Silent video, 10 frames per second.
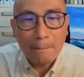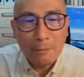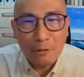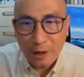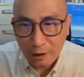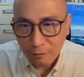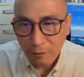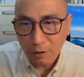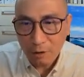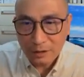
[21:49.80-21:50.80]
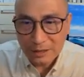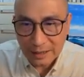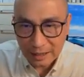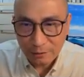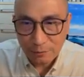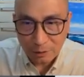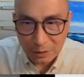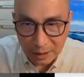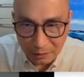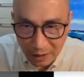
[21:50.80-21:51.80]
Therefore, seeking for
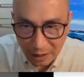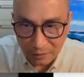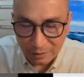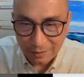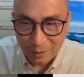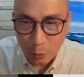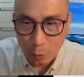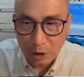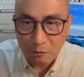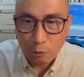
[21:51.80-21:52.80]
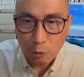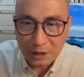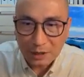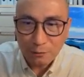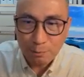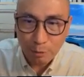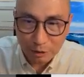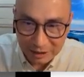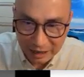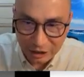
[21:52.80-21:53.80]
safe haven with greater
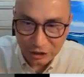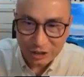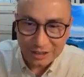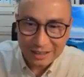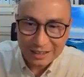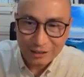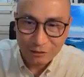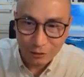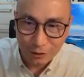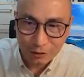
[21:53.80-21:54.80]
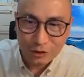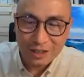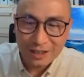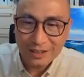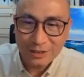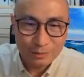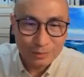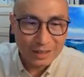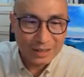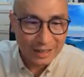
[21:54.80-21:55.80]
potential in the future, to
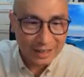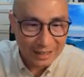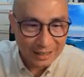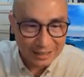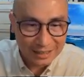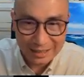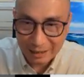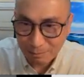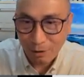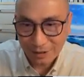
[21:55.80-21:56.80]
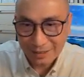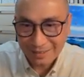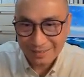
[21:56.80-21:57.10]
me, it is important.